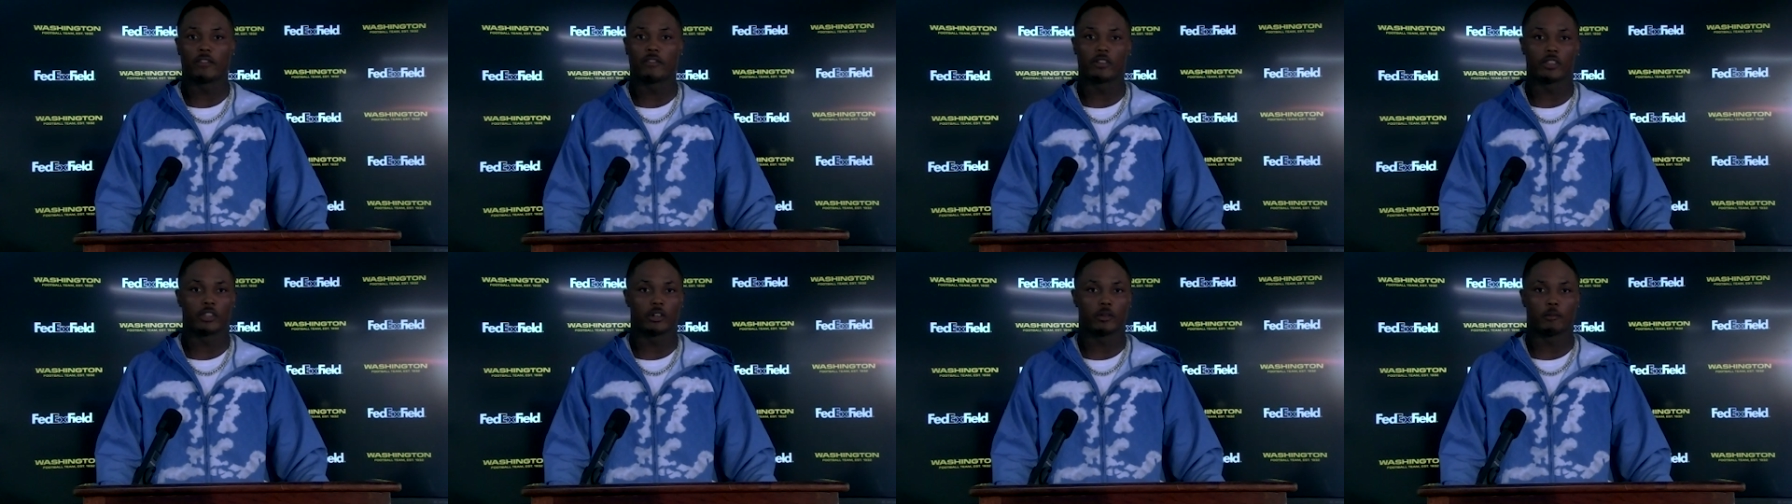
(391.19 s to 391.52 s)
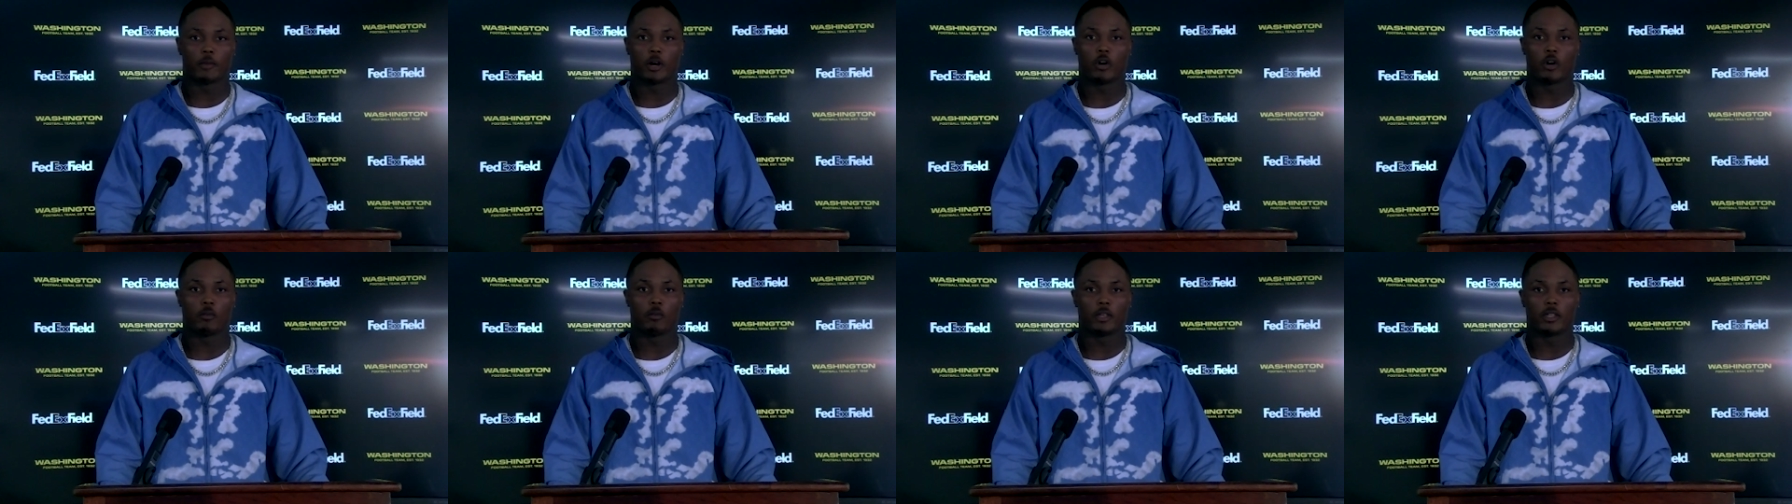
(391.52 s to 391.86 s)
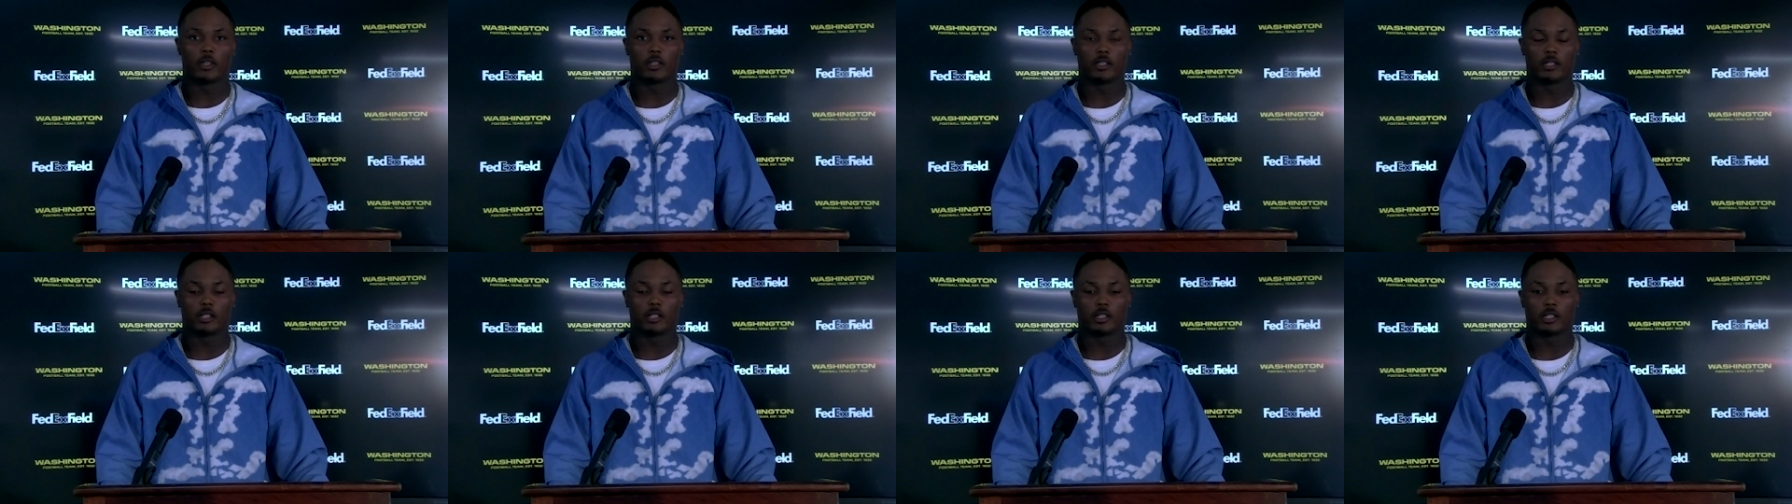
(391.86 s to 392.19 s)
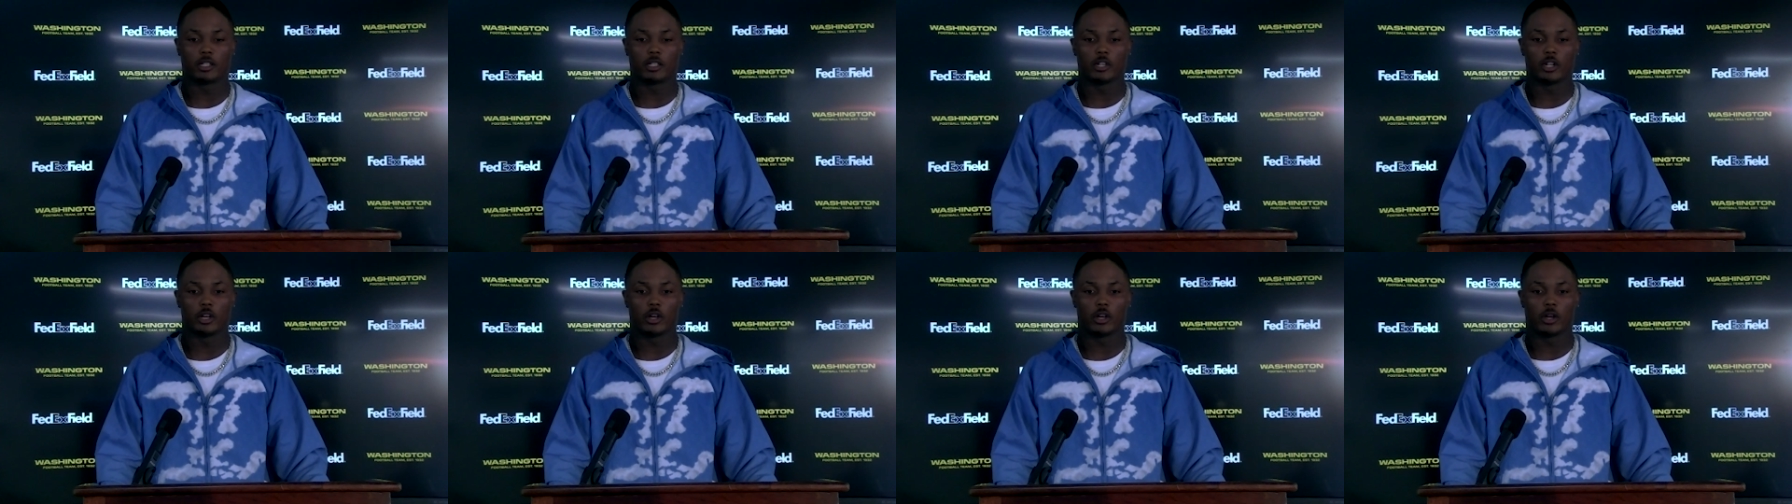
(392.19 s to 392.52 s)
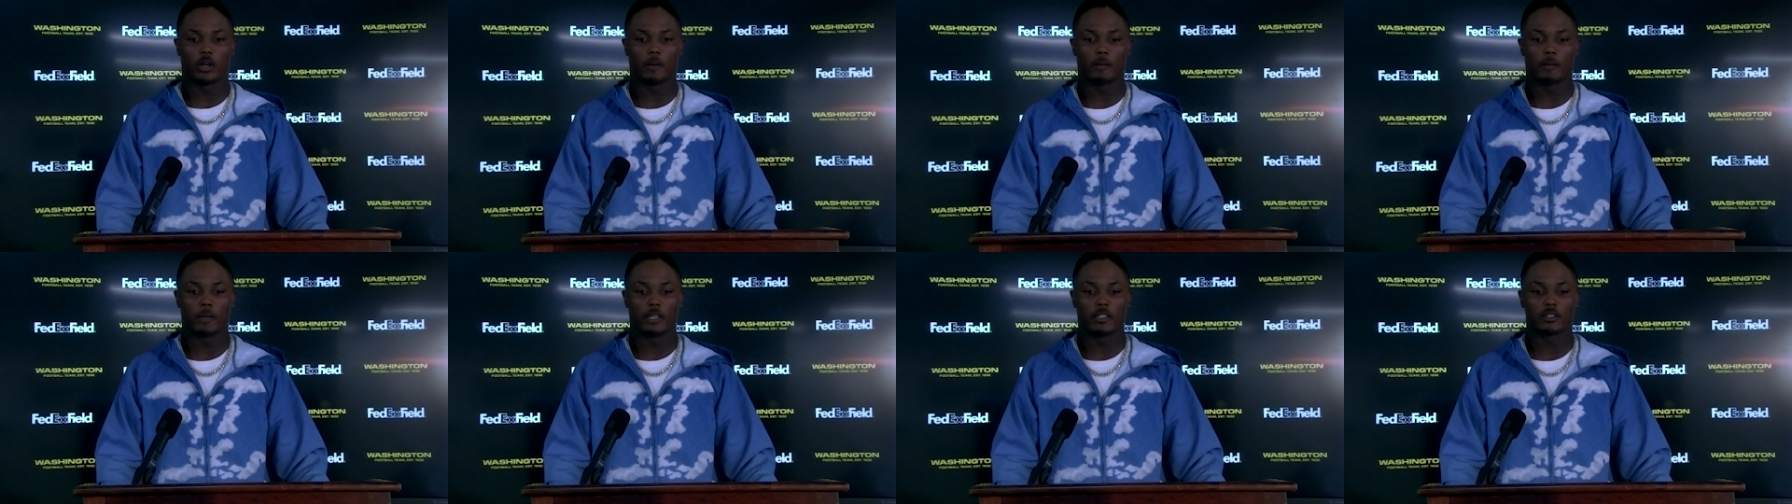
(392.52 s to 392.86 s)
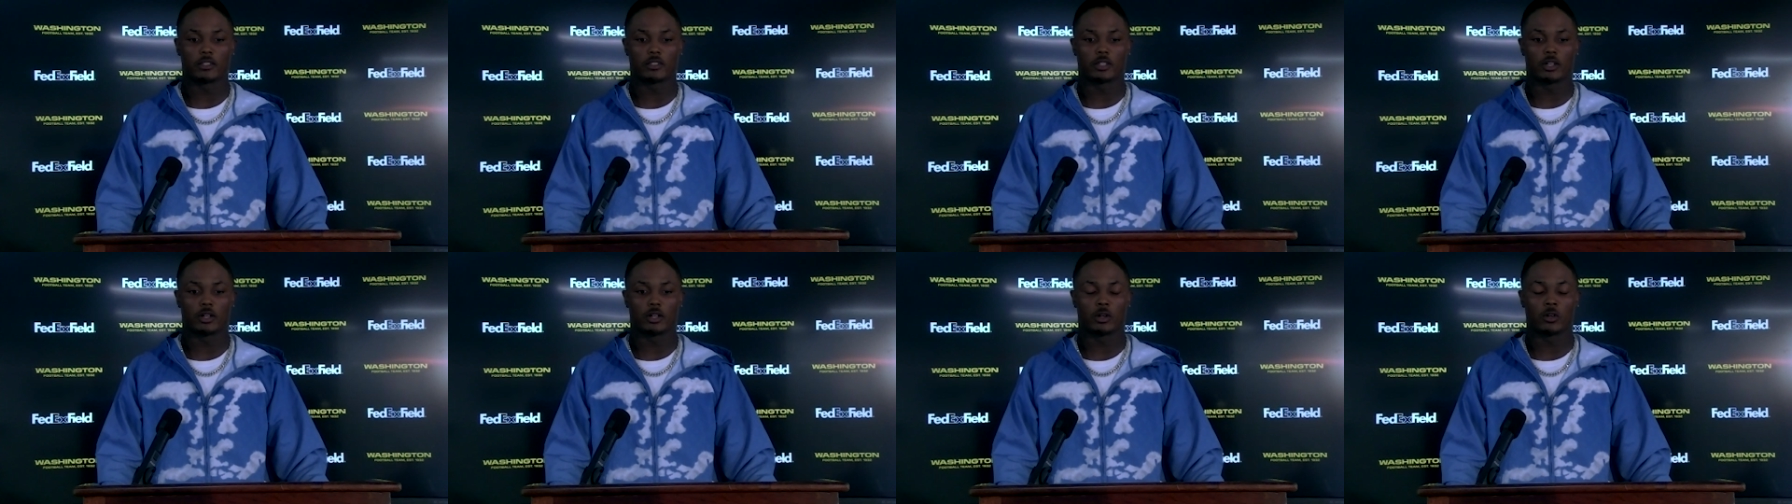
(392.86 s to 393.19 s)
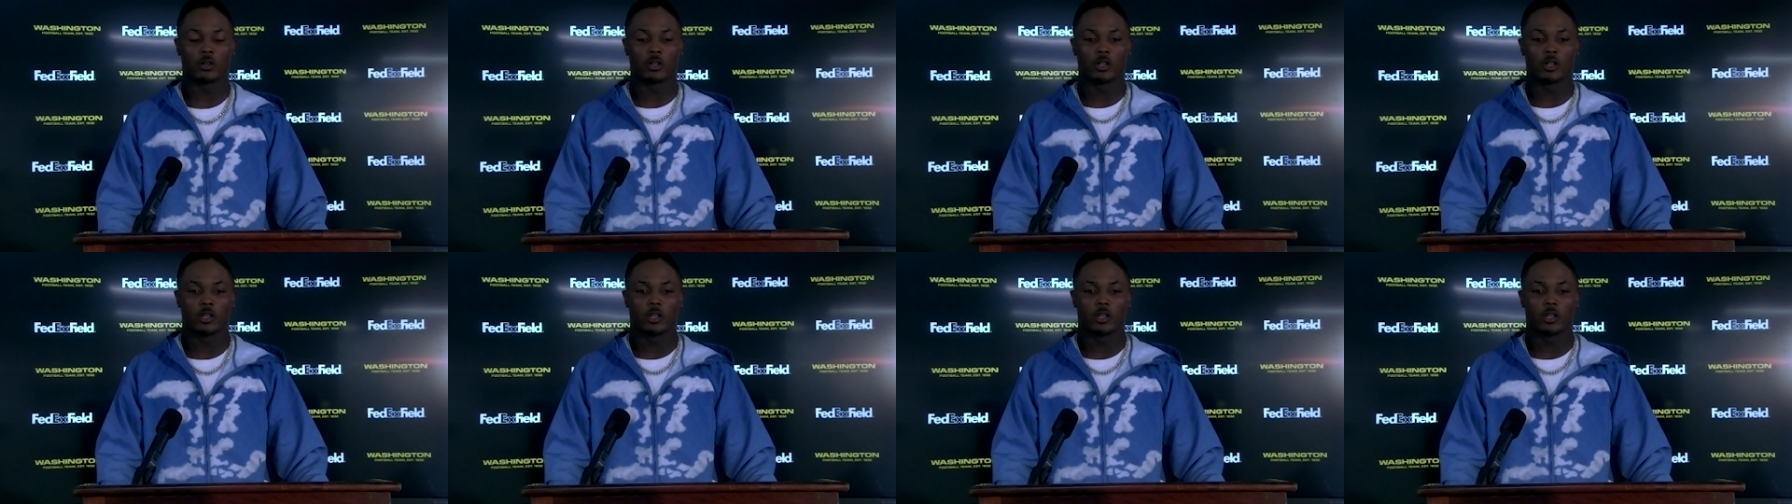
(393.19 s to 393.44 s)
for their moment. You know what I mean? So